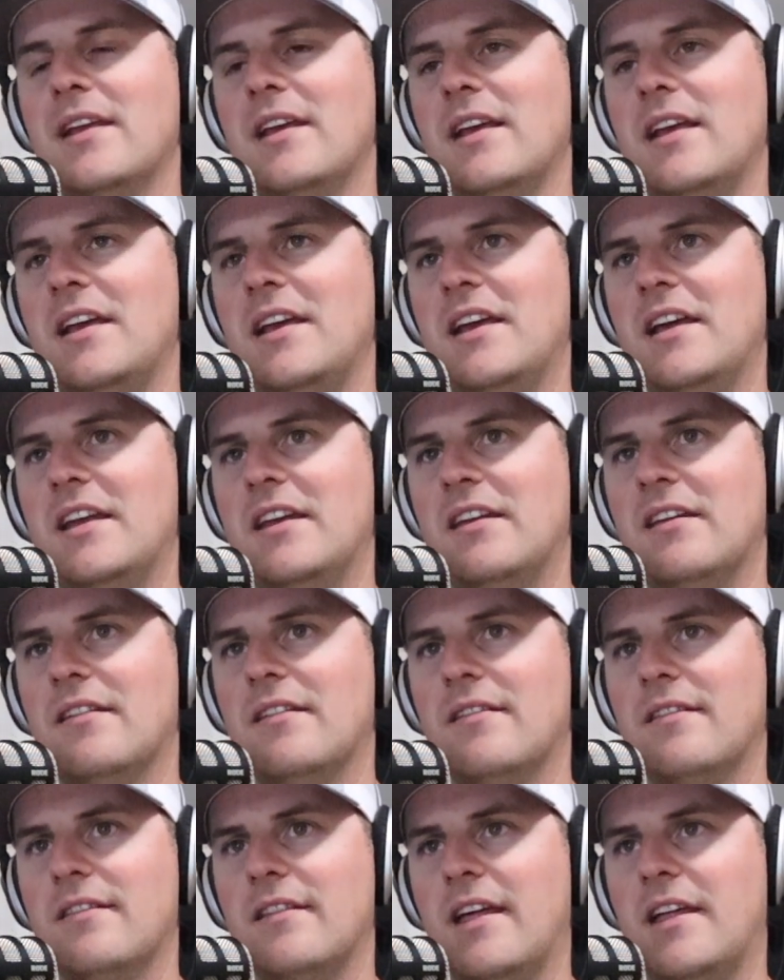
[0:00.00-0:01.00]
And
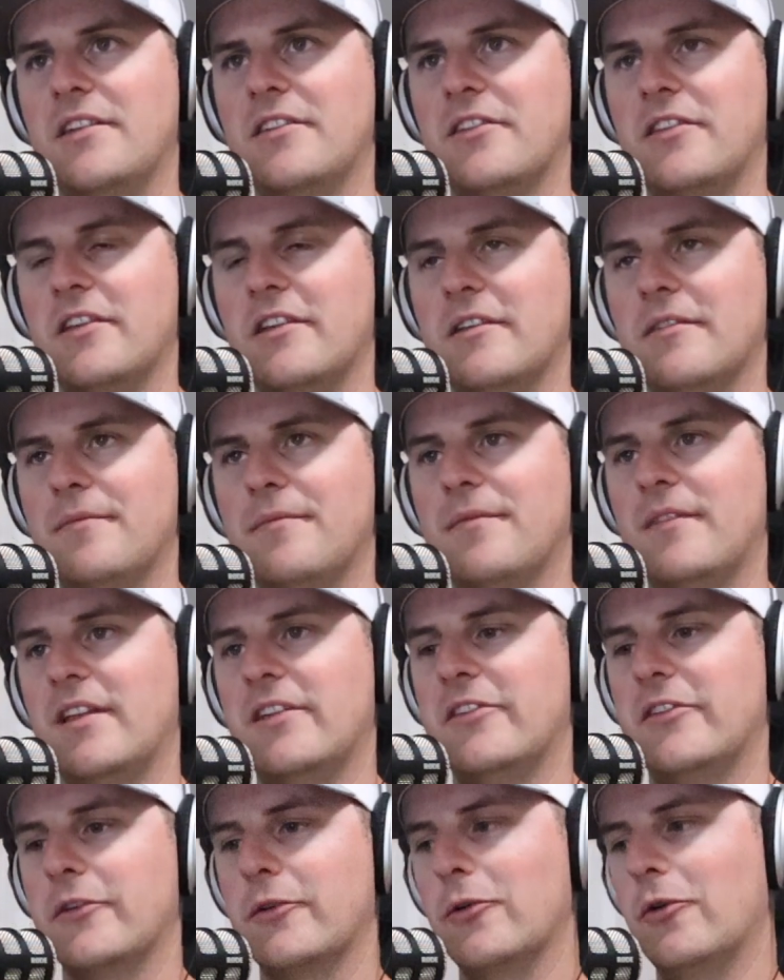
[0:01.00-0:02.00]
that's the
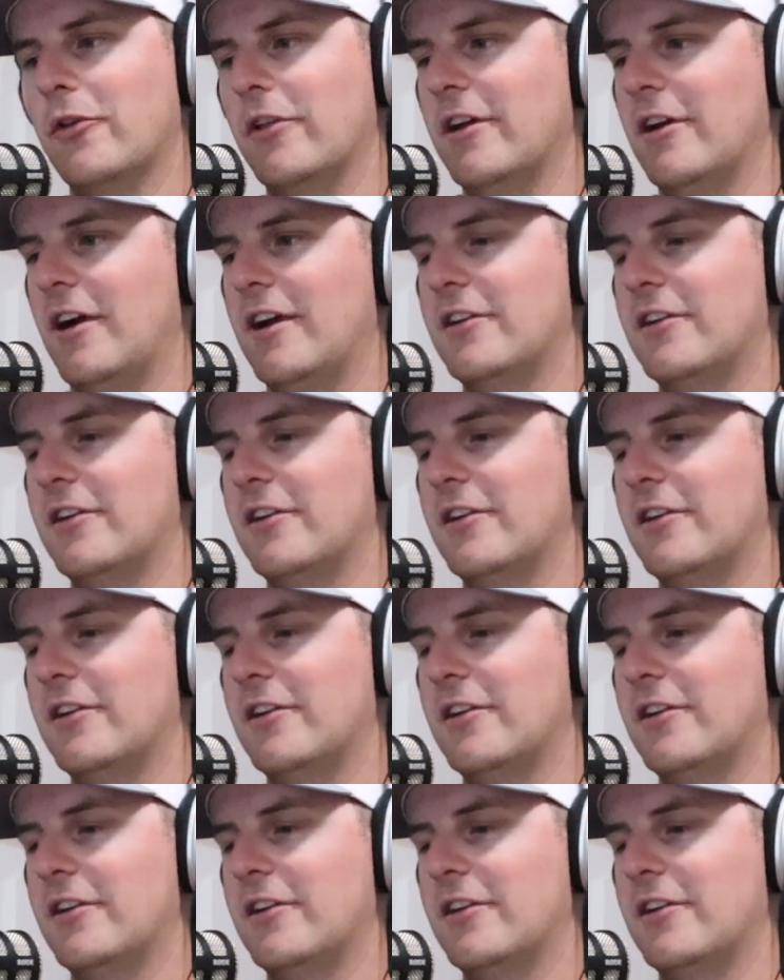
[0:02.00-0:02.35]
goal there.